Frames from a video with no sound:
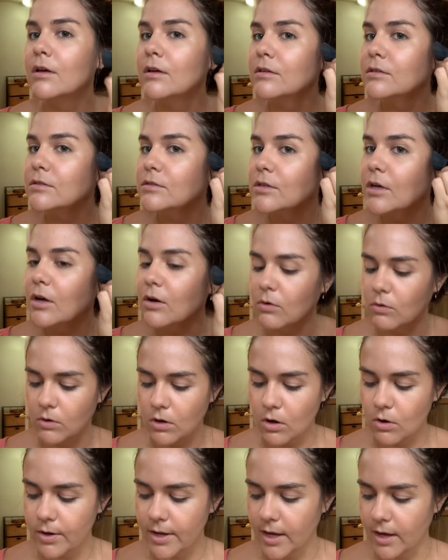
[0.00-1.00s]
So,
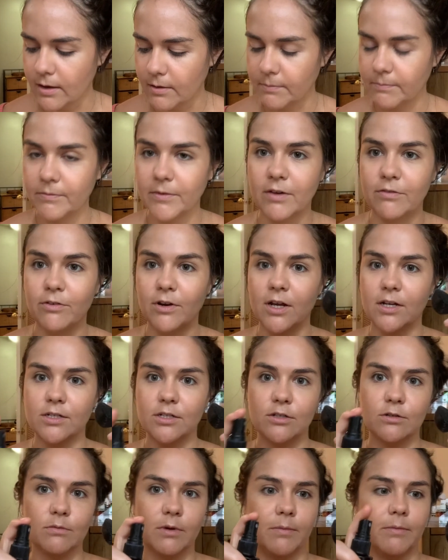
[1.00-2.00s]
oh yeah, I forgot to
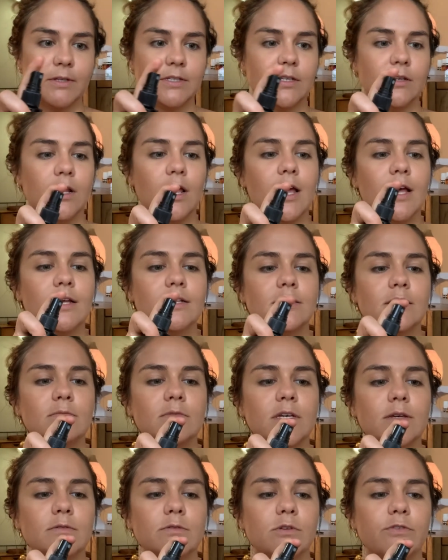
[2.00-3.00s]
do my missing.
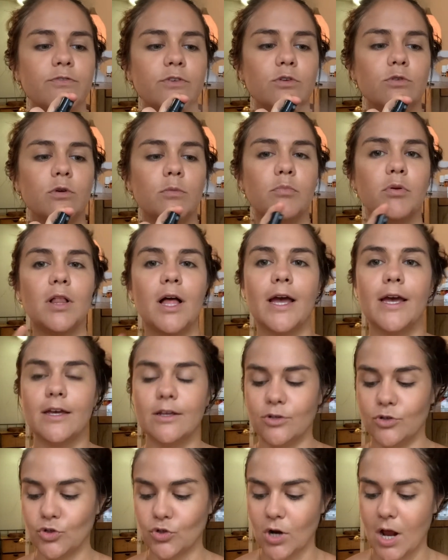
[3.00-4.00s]
Sometimes if you apply
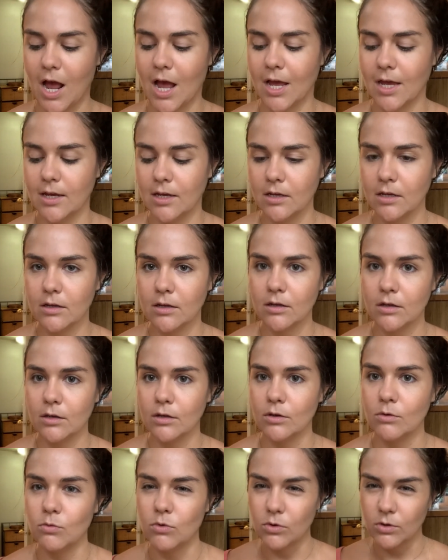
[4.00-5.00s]
it dry,
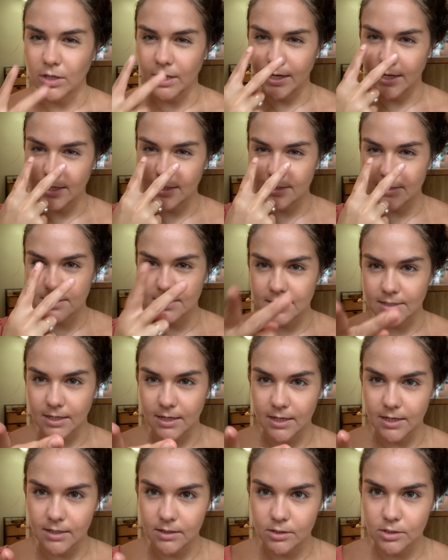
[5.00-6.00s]
you won't like see
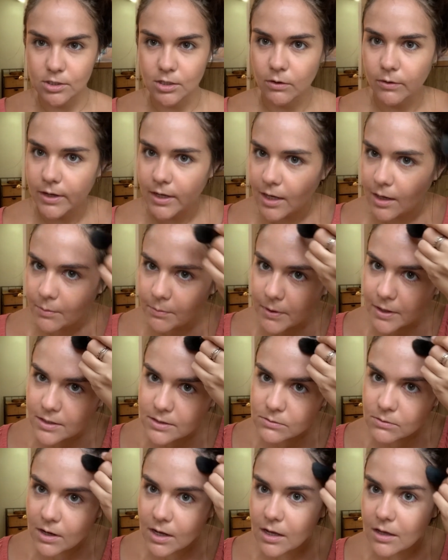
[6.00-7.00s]
it showing up as
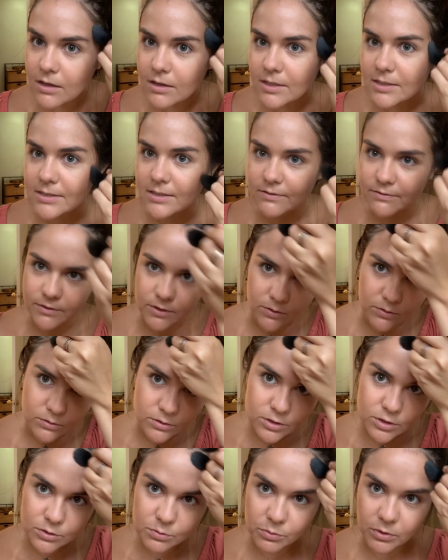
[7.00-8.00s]
well as if you
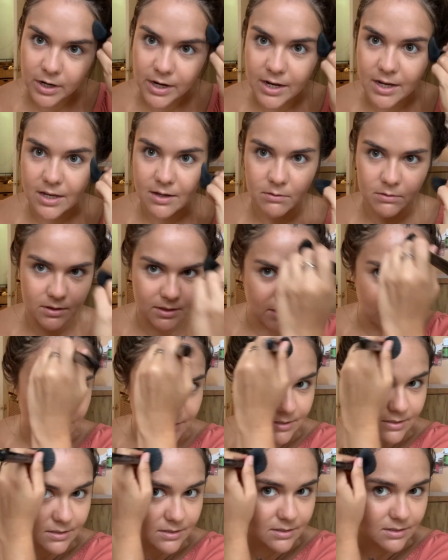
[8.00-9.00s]
spray it with
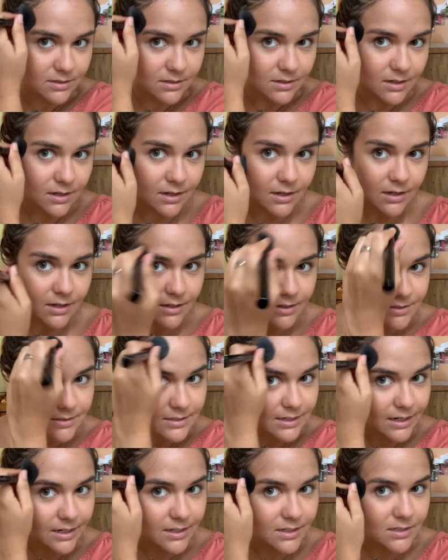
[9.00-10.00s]
this
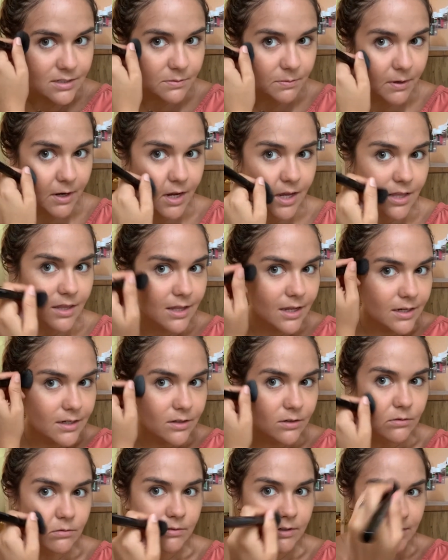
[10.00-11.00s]
setting spray, then
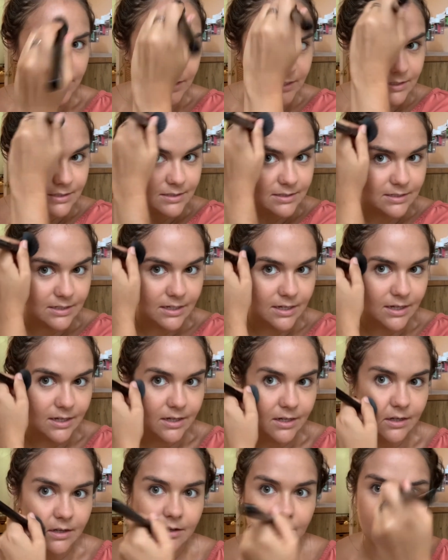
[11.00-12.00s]
you'll really see
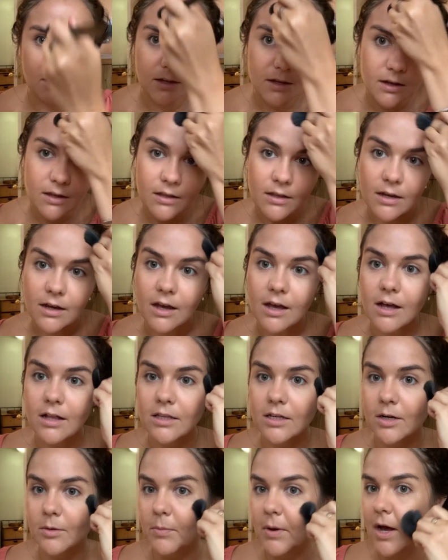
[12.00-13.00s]
it, the
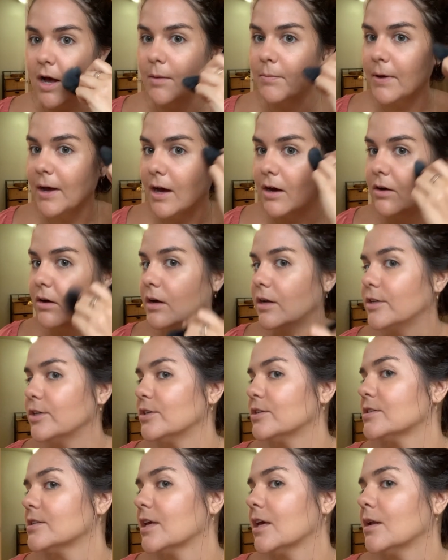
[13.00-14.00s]
color pop out on your
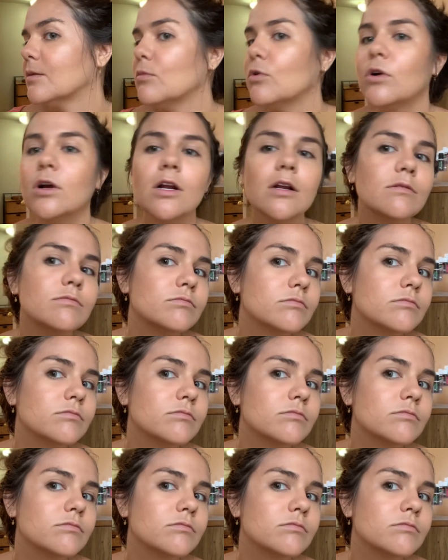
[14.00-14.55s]
skin more.